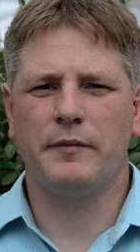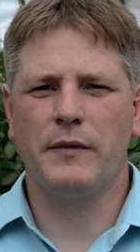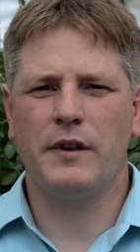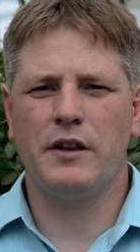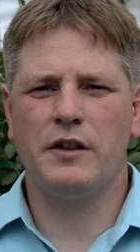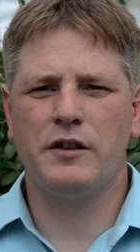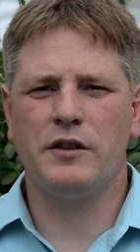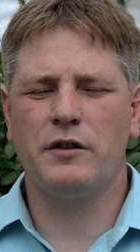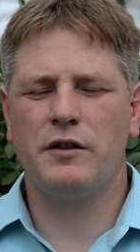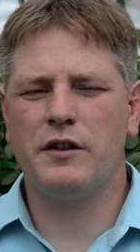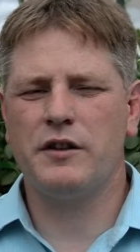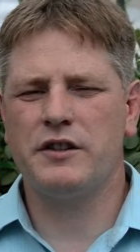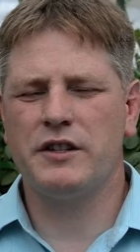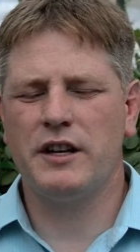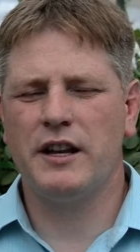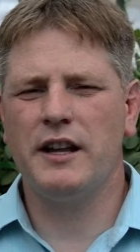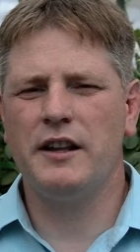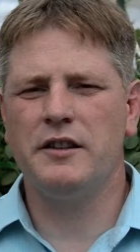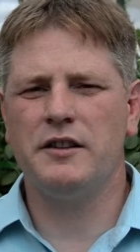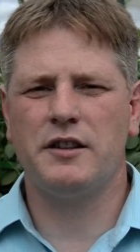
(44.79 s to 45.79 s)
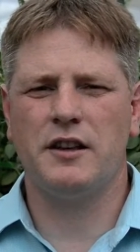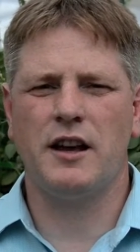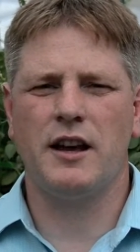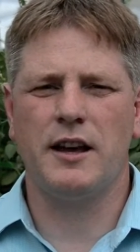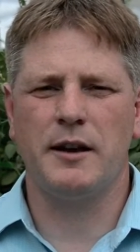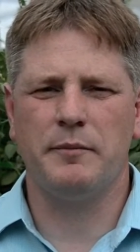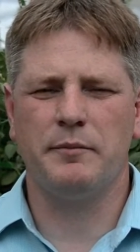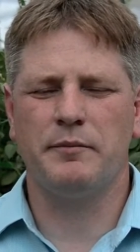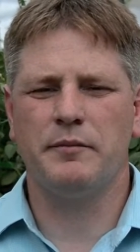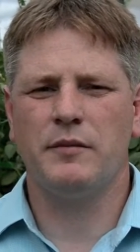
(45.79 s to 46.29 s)
And so there's an
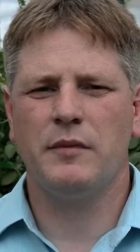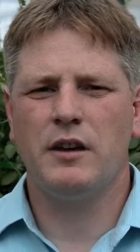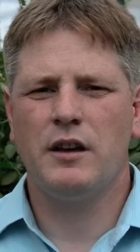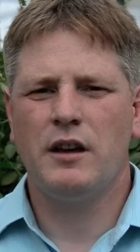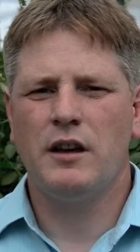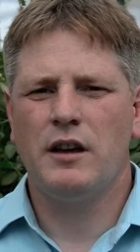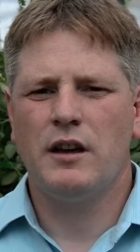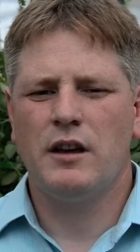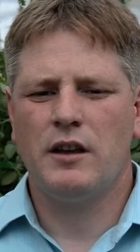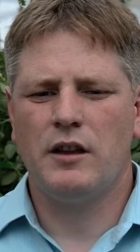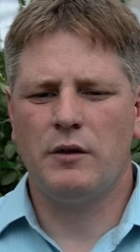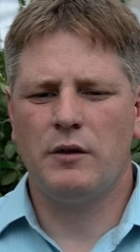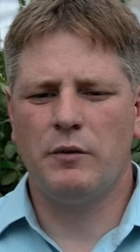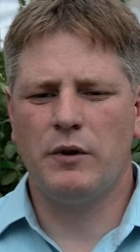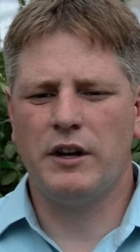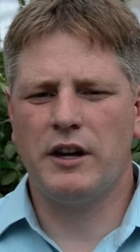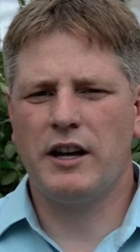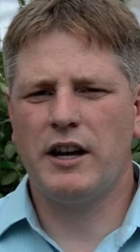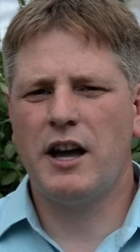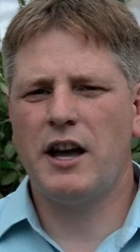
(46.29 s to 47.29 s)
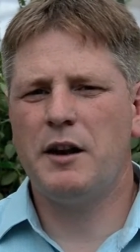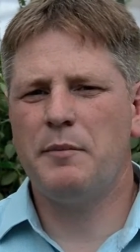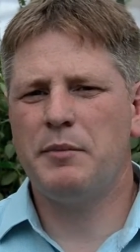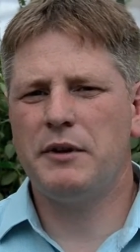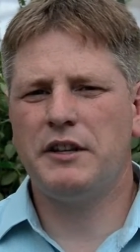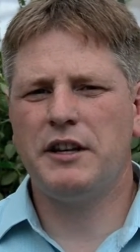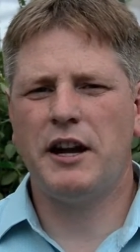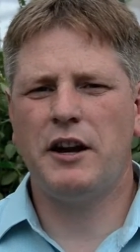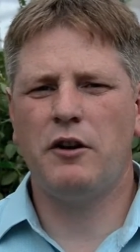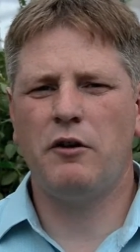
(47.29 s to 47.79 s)
enzyme that when you cut a
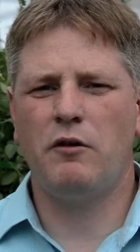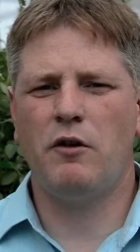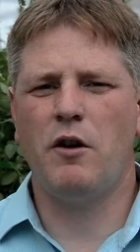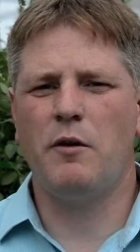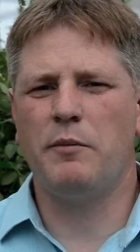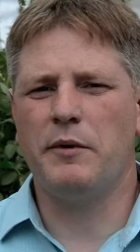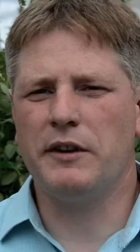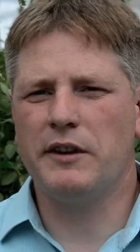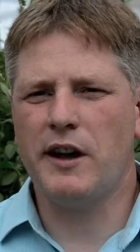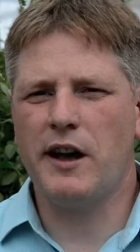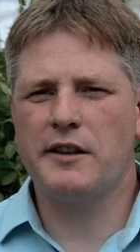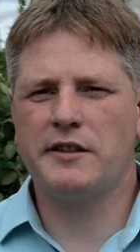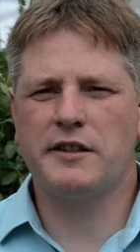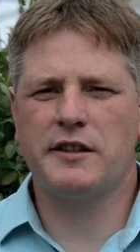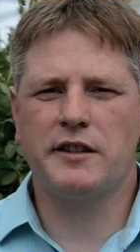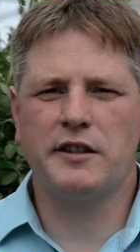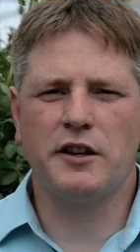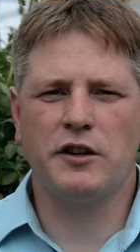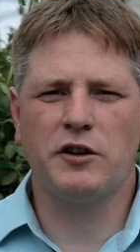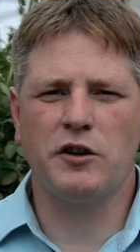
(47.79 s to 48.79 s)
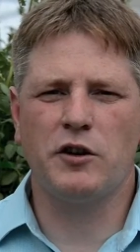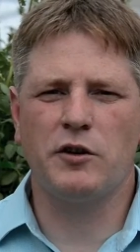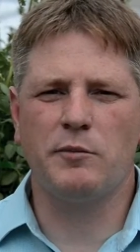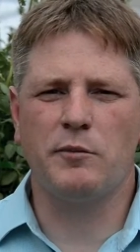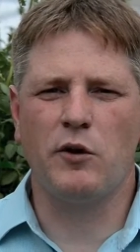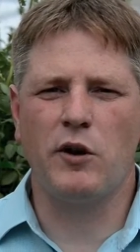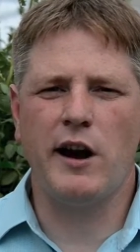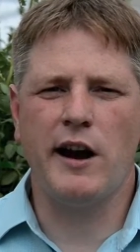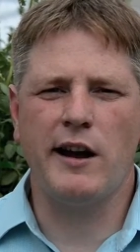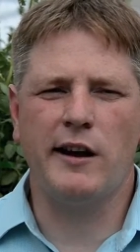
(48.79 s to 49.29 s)
potato open causes it to turn
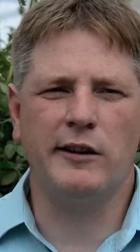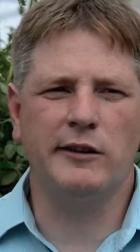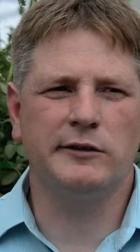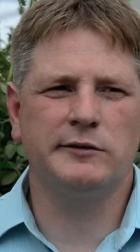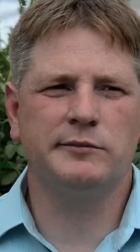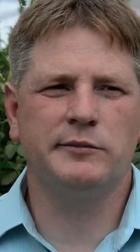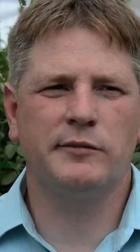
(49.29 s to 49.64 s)
brown,